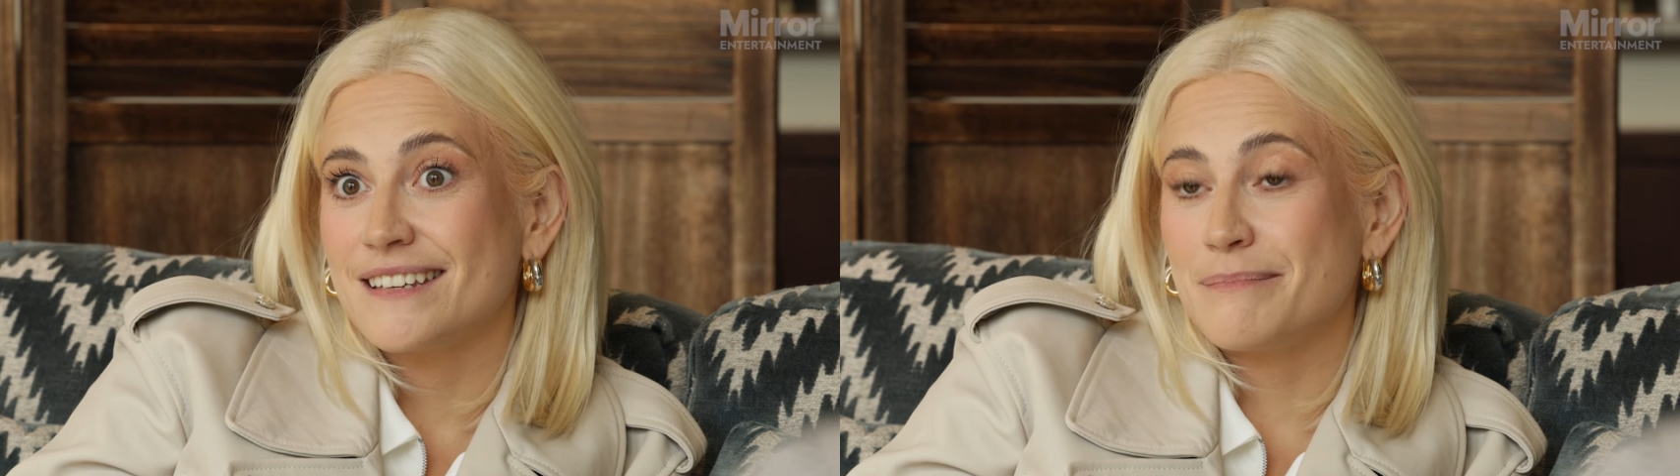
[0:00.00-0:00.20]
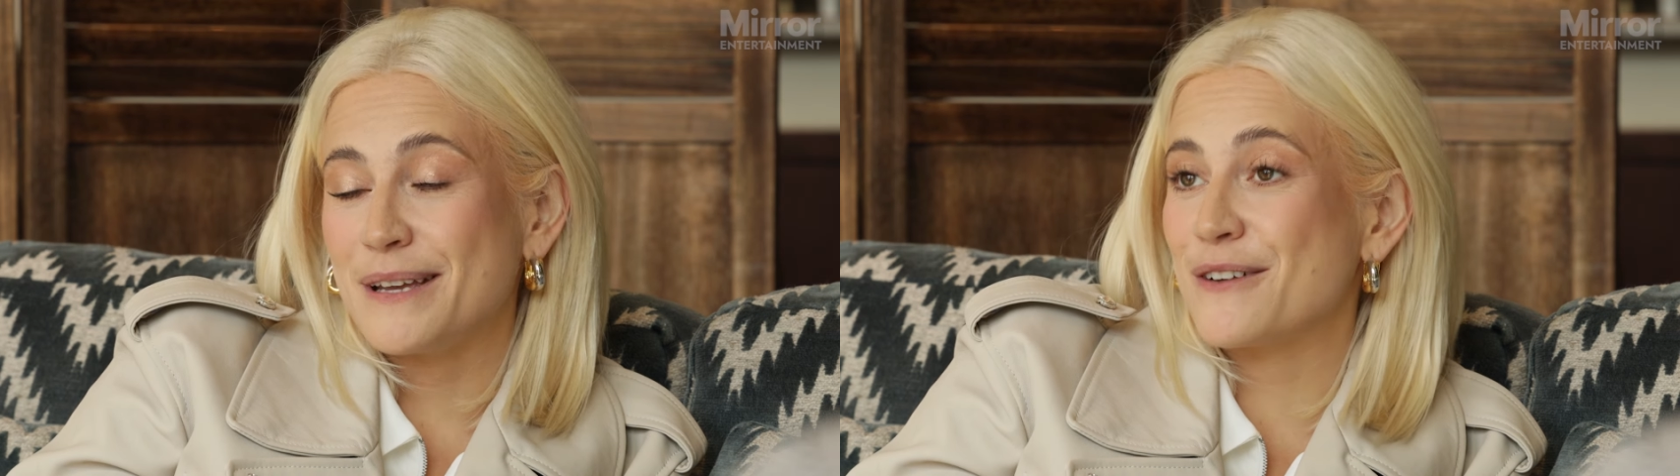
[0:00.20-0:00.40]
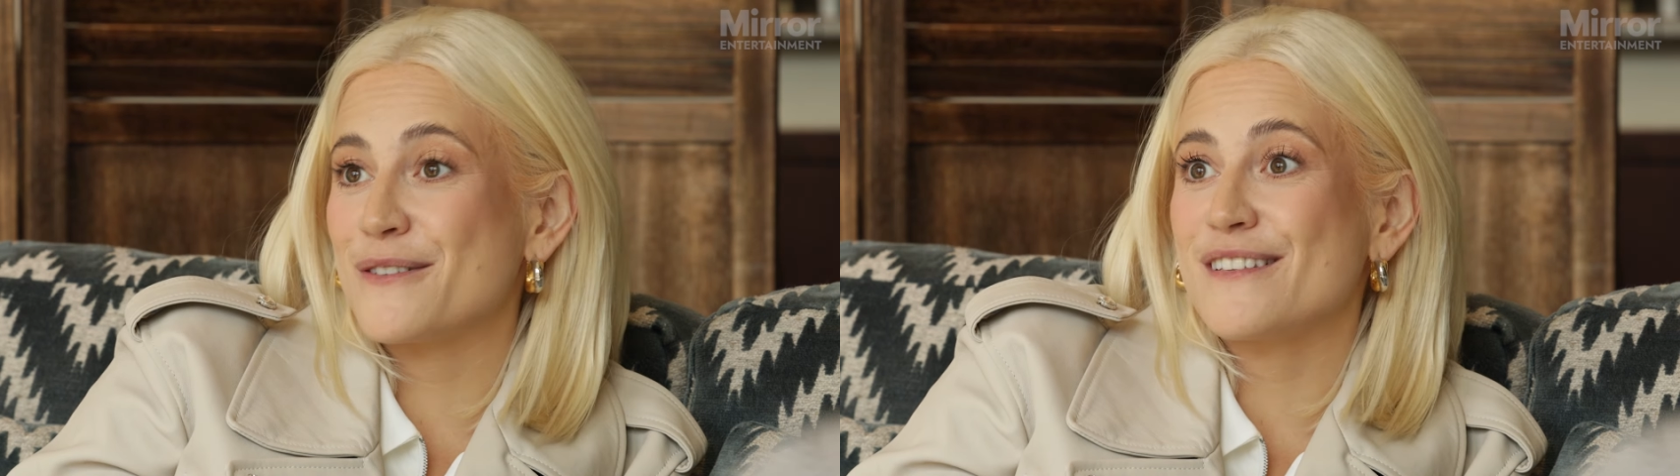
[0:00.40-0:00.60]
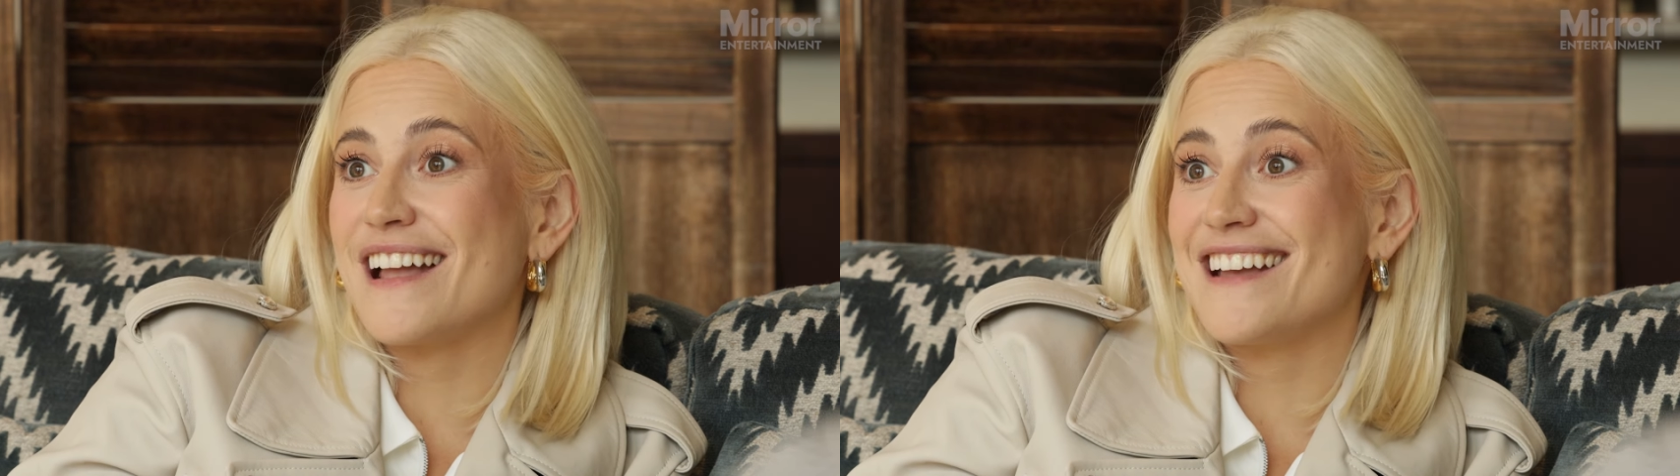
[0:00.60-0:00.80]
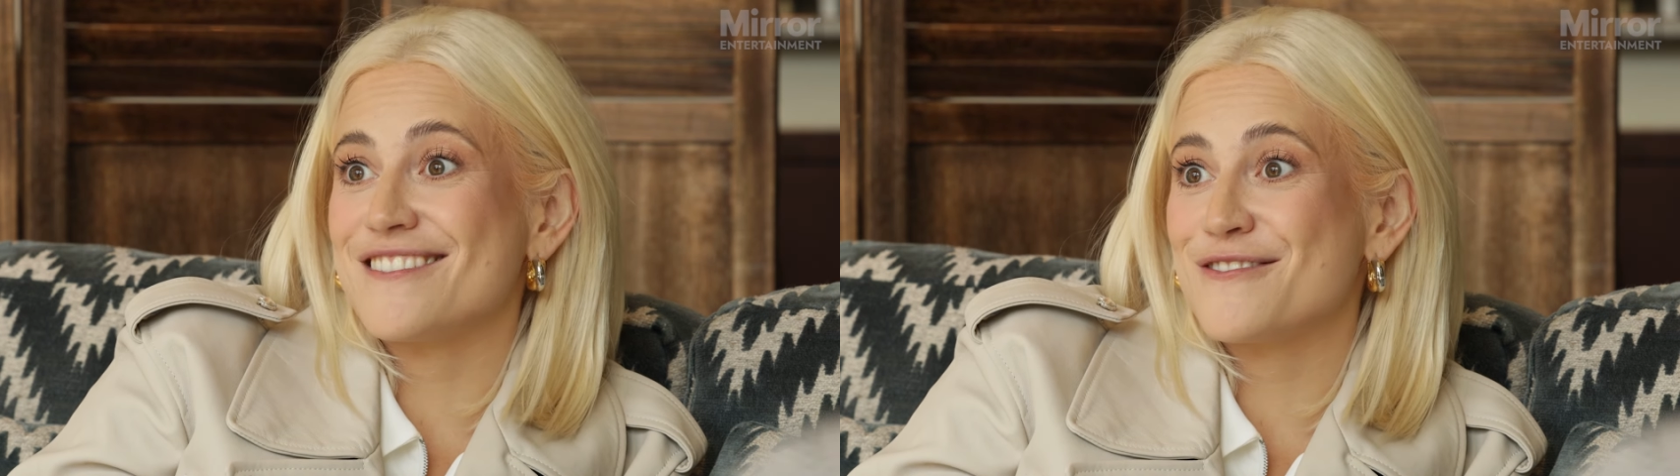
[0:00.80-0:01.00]
being on
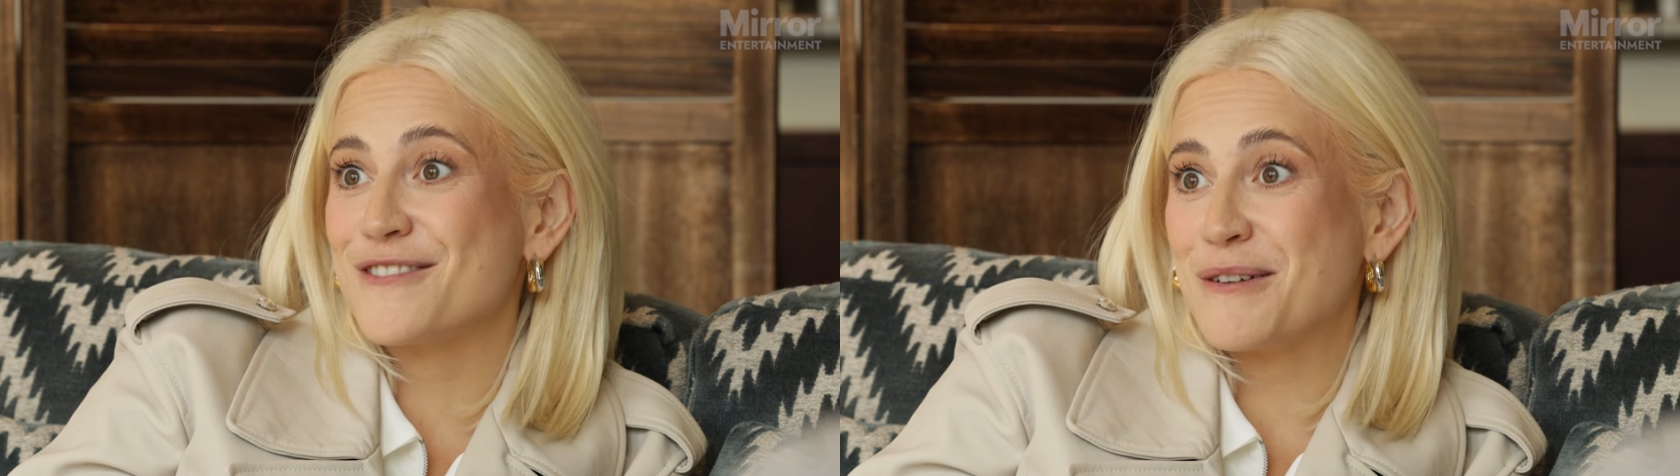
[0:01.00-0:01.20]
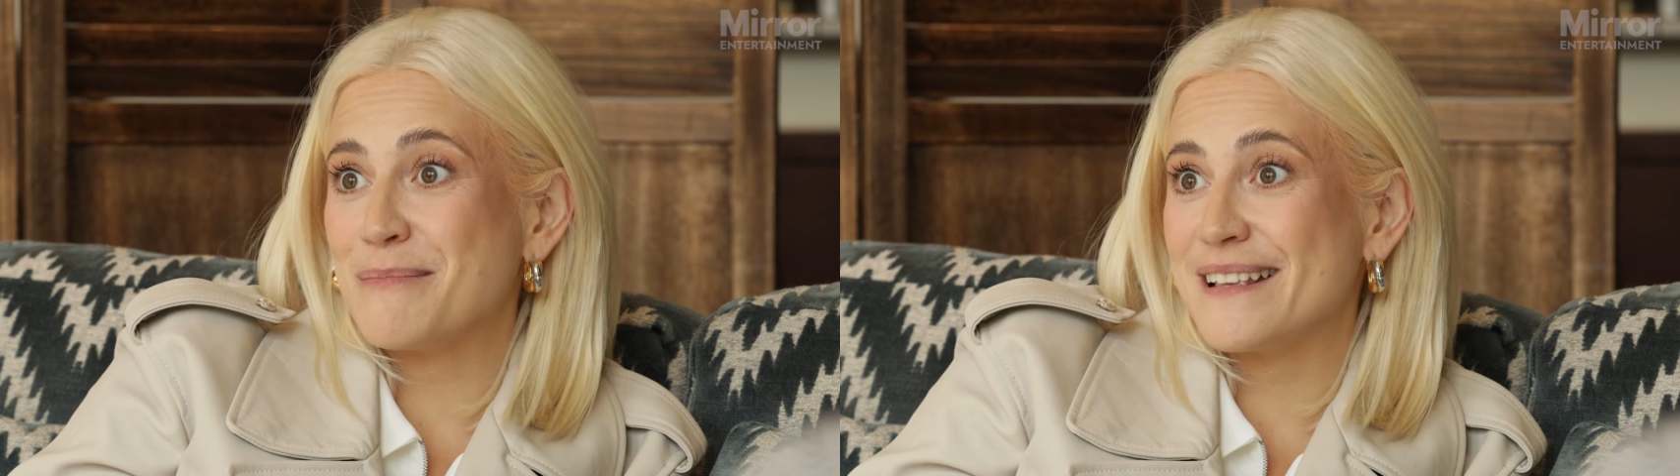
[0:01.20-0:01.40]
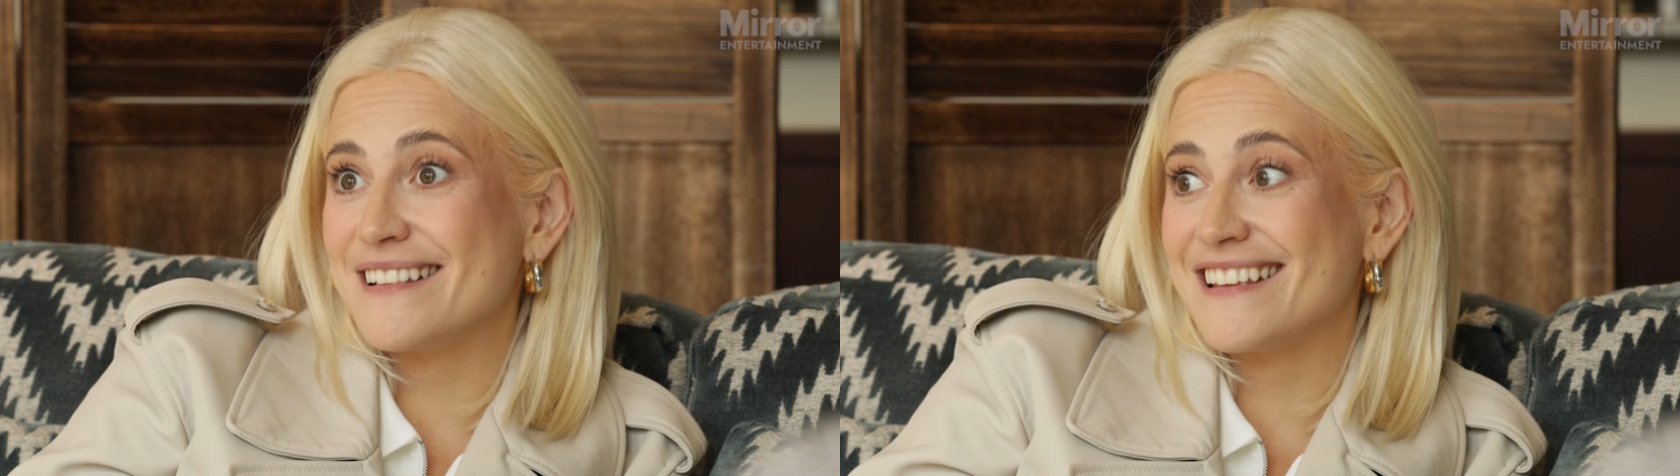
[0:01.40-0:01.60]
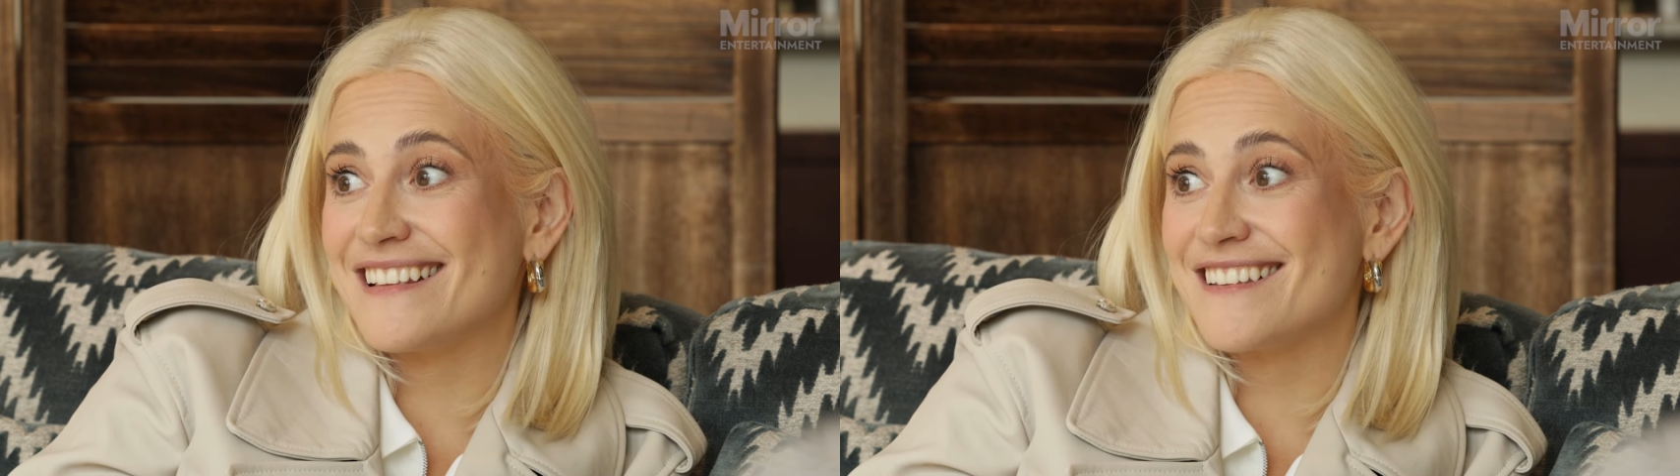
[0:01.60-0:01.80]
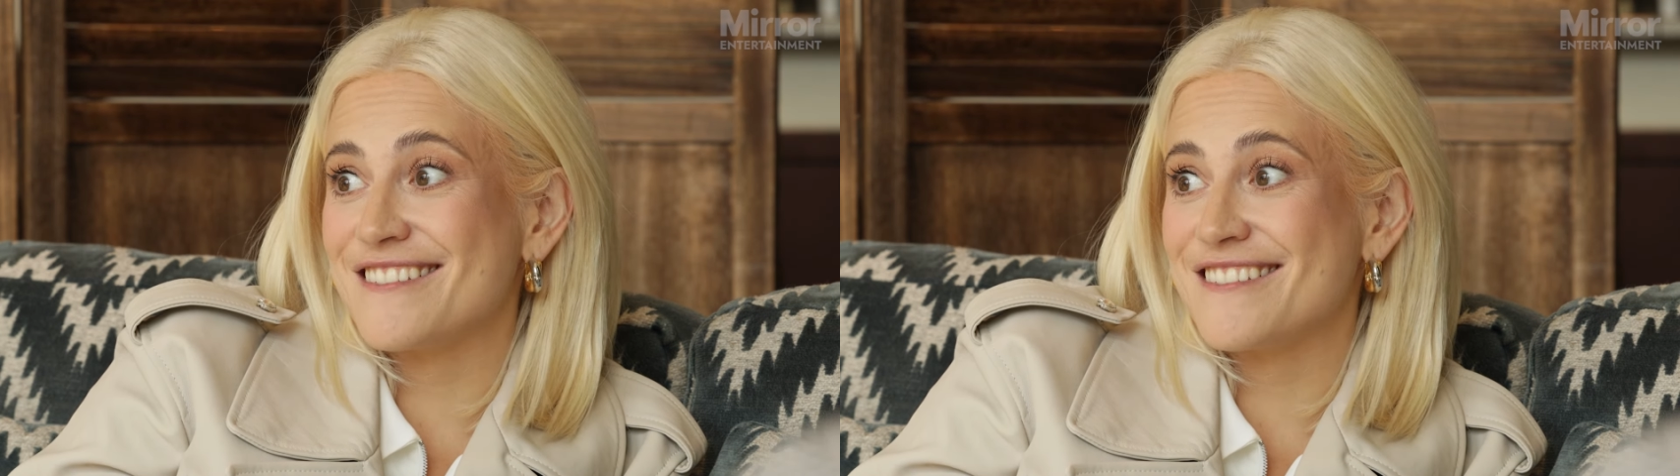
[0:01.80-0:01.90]
stage and show business,